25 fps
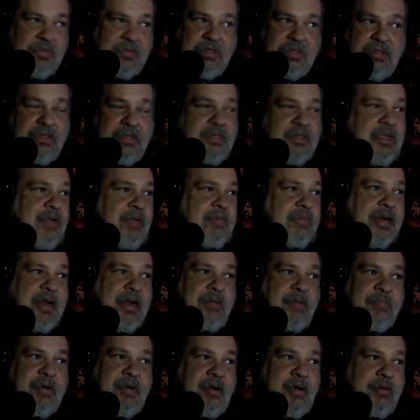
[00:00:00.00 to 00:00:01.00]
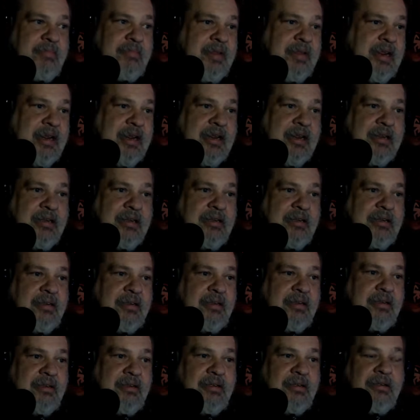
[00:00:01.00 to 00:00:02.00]
coming up on me.
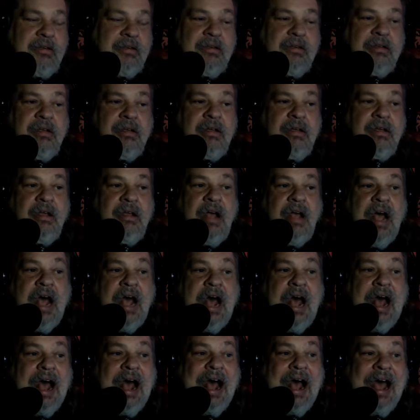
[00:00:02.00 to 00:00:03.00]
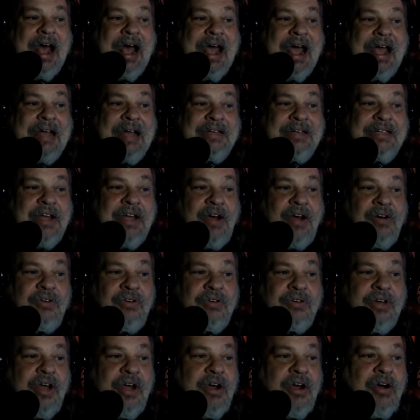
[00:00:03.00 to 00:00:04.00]
I don't
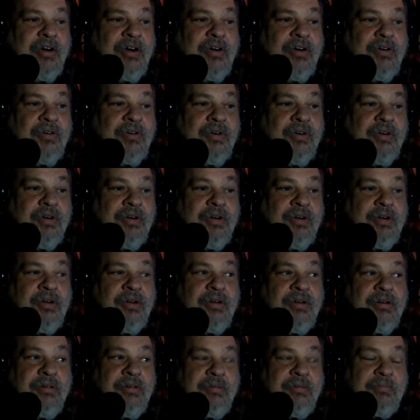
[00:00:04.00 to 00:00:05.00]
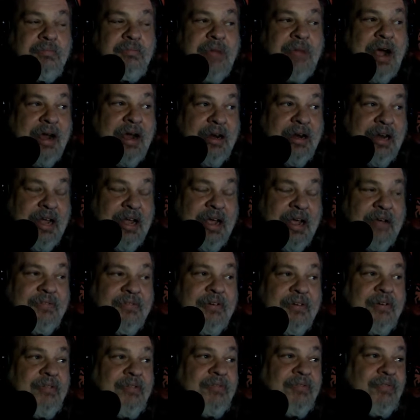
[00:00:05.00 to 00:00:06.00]
know my left
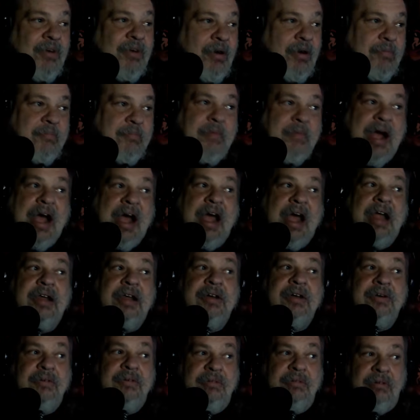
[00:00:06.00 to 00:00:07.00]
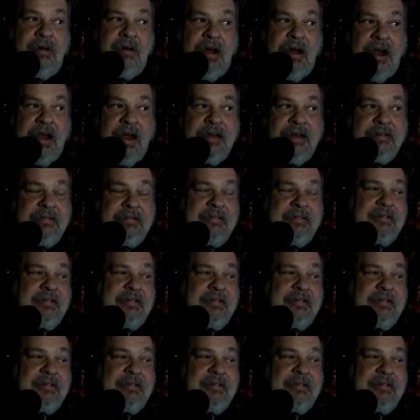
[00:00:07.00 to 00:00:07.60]
from my right.